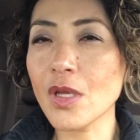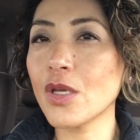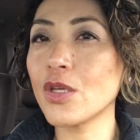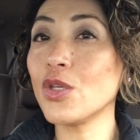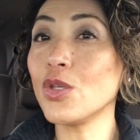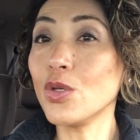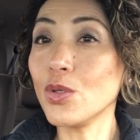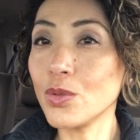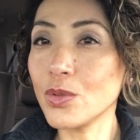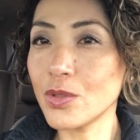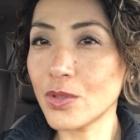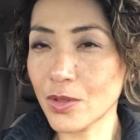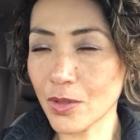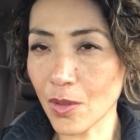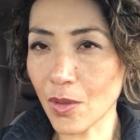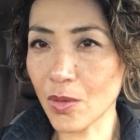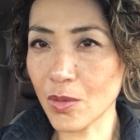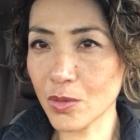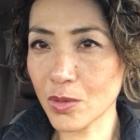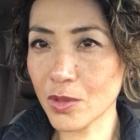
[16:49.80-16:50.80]
use
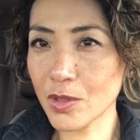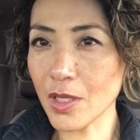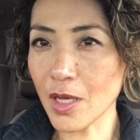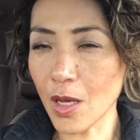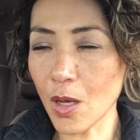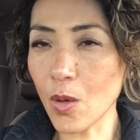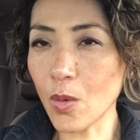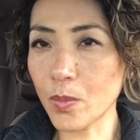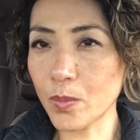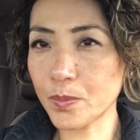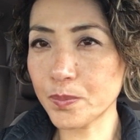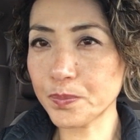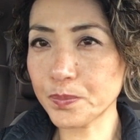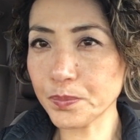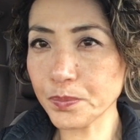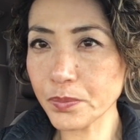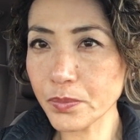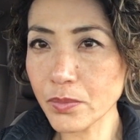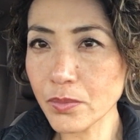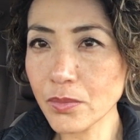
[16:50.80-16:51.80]
those help.
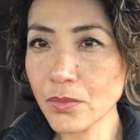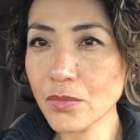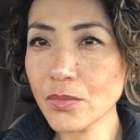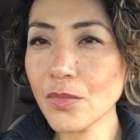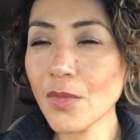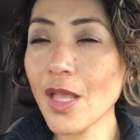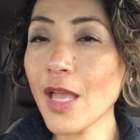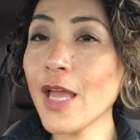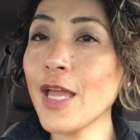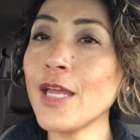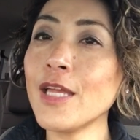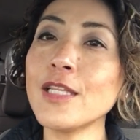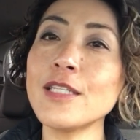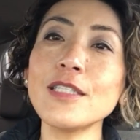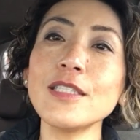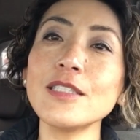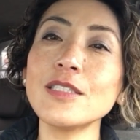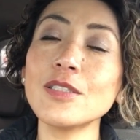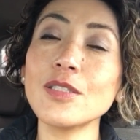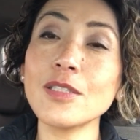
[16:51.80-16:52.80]

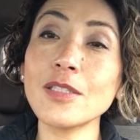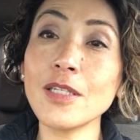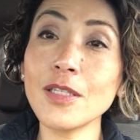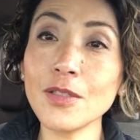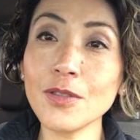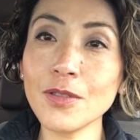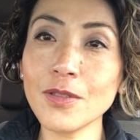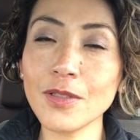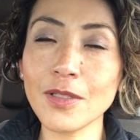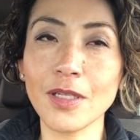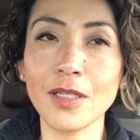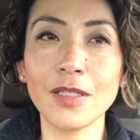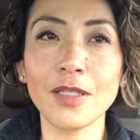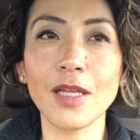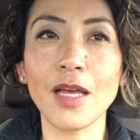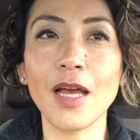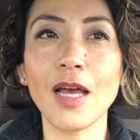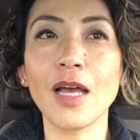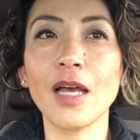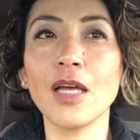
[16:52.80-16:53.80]
And it's another thing
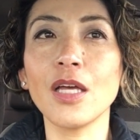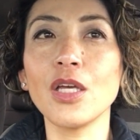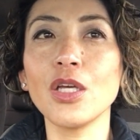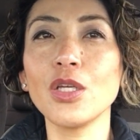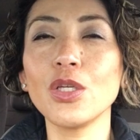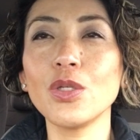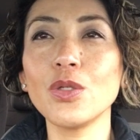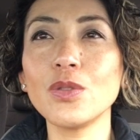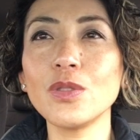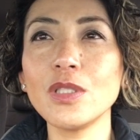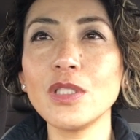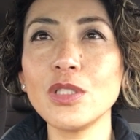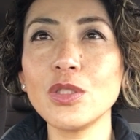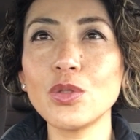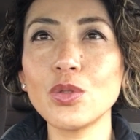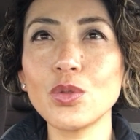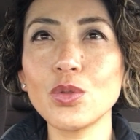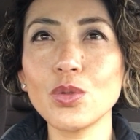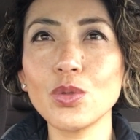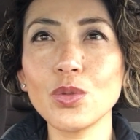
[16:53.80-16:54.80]
that you need
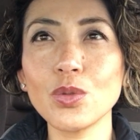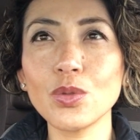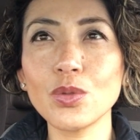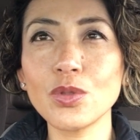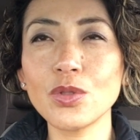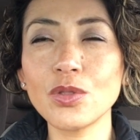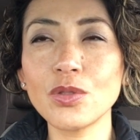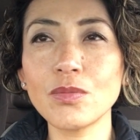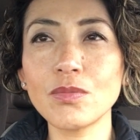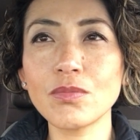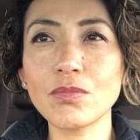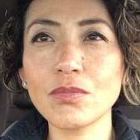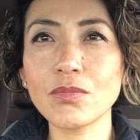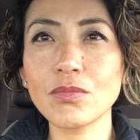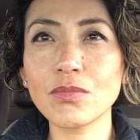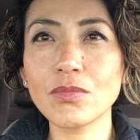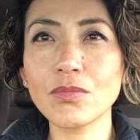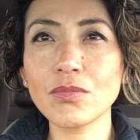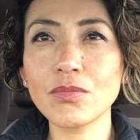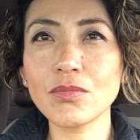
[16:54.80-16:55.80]
to
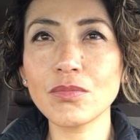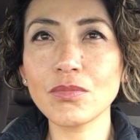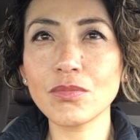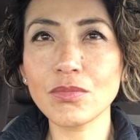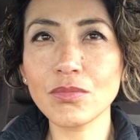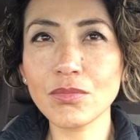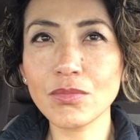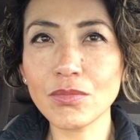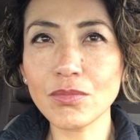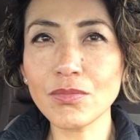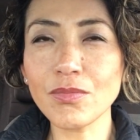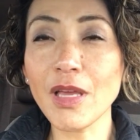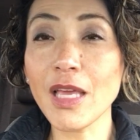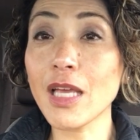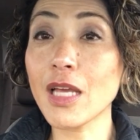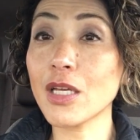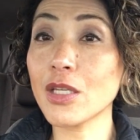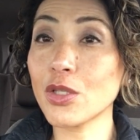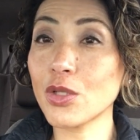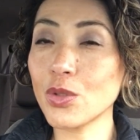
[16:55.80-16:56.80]

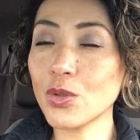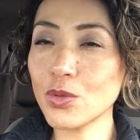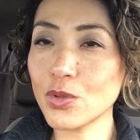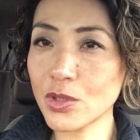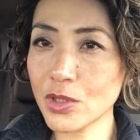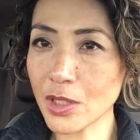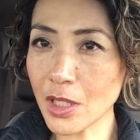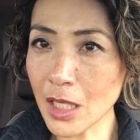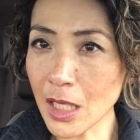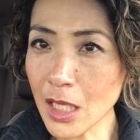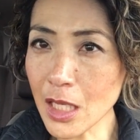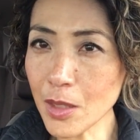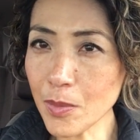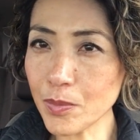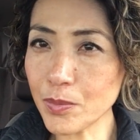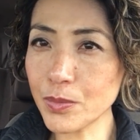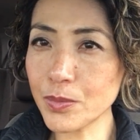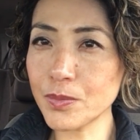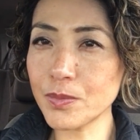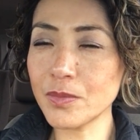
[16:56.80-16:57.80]
make a huge leap,
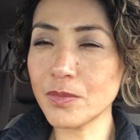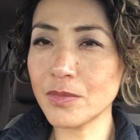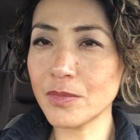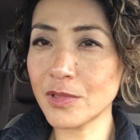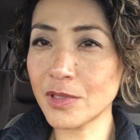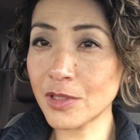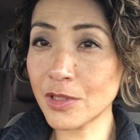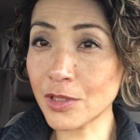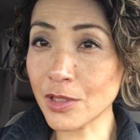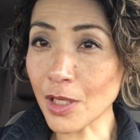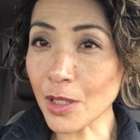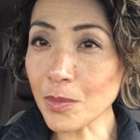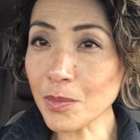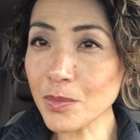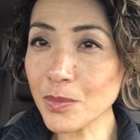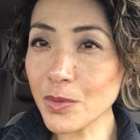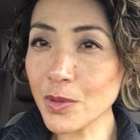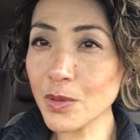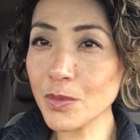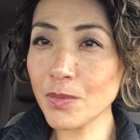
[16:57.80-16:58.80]
jump.
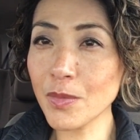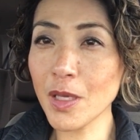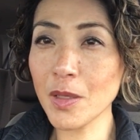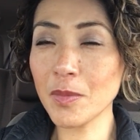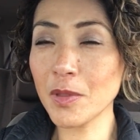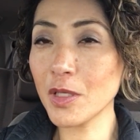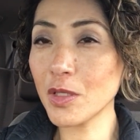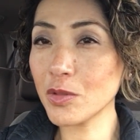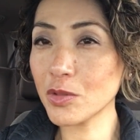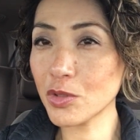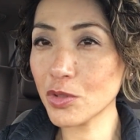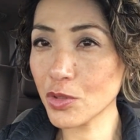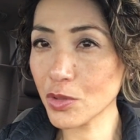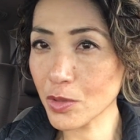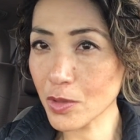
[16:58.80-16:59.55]
Maybe it's your